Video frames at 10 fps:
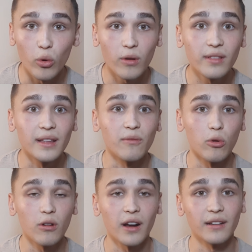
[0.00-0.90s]
more than
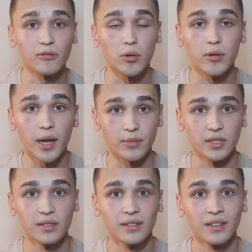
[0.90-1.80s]
400
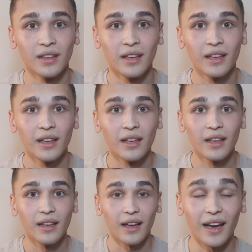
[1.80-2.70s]
grams.
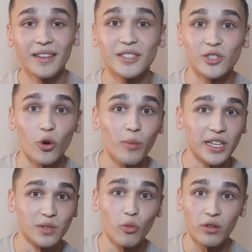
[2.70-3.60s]
I eat so
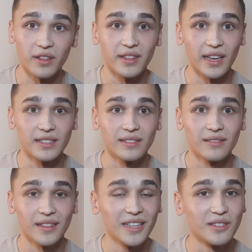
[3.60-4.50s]
much more than that.
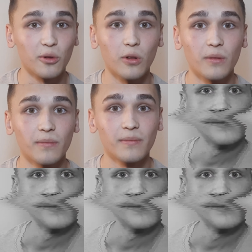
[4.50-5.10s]
That's cool.